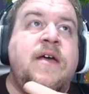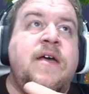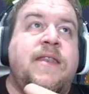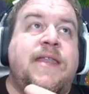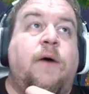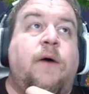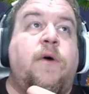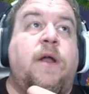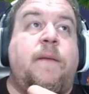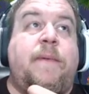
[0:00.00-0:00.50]

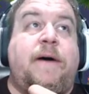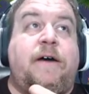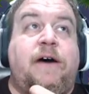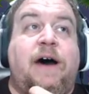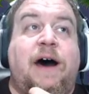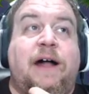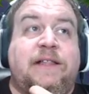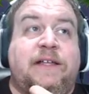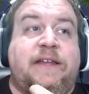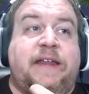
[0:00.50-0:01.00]
Now, what about
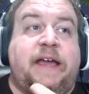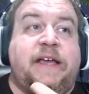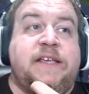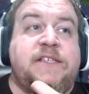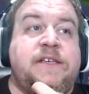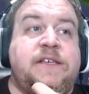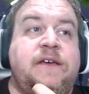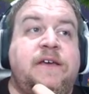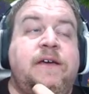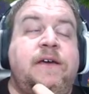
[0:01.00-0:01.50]

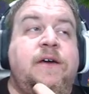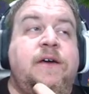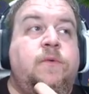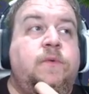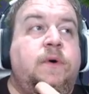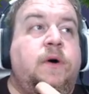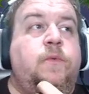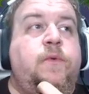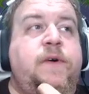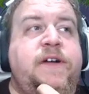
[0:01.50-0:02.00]
holidays?
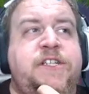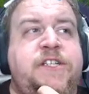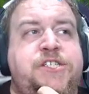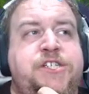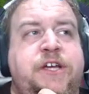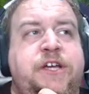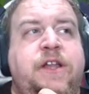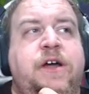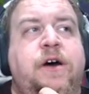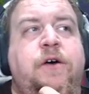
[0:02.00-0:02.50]
Well,
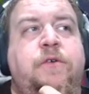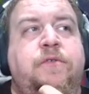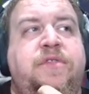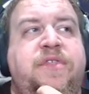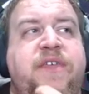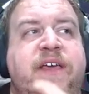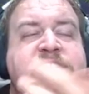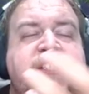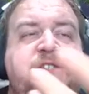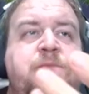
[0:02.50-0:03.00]
wouldn't you know,
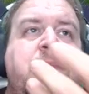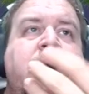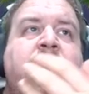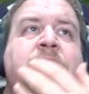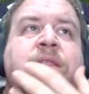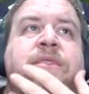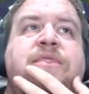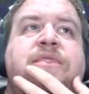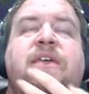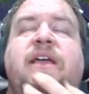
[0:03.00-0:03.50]
this month